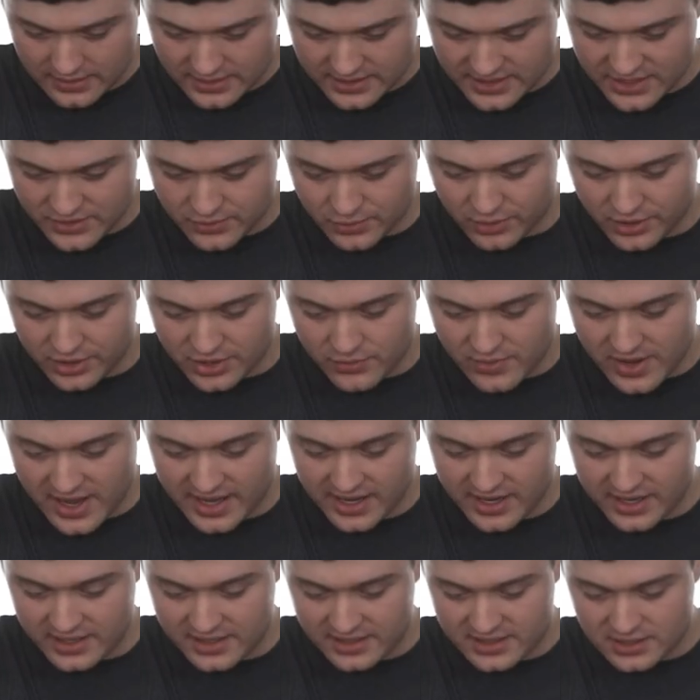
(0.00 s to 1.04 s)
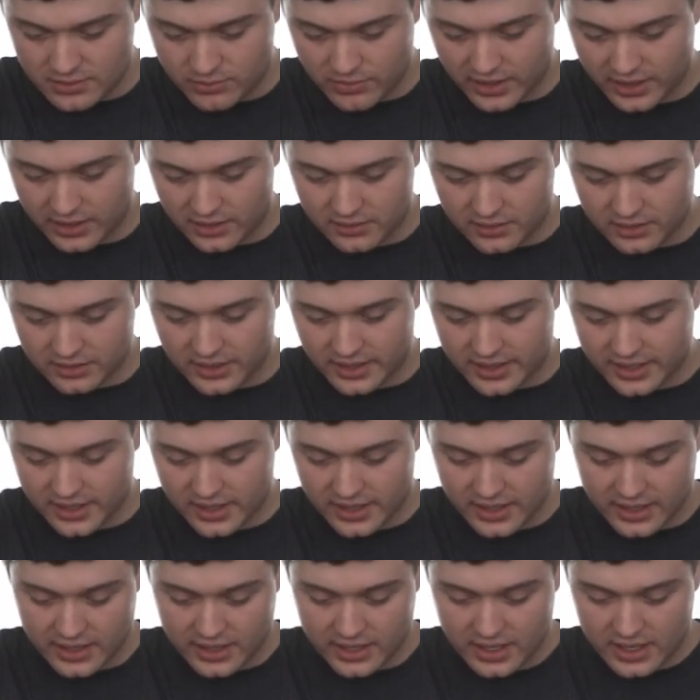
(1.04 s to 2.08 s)
This is where you edit it to make it look like
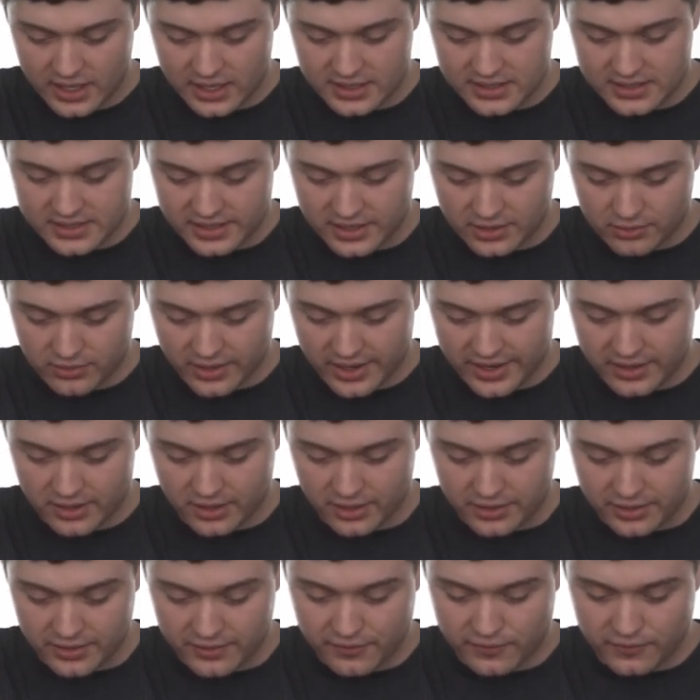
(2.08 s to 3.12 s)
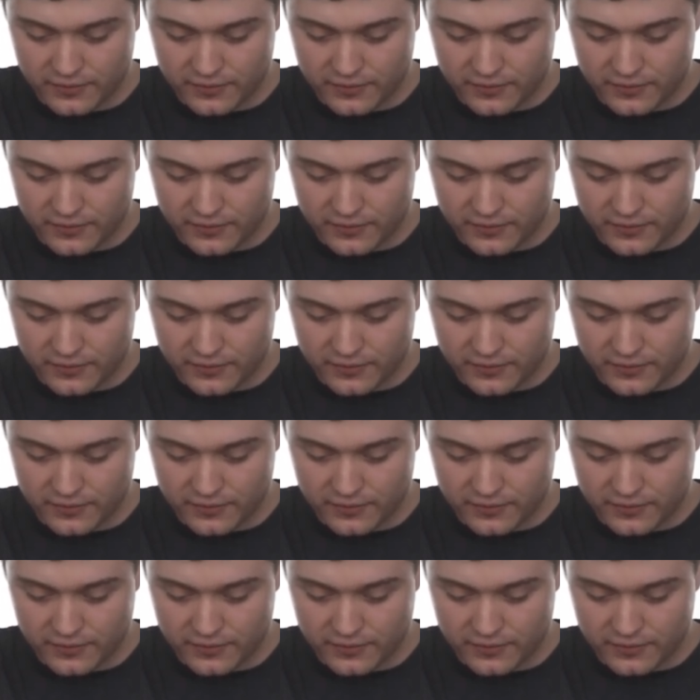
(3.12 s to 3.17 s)
I did it right on the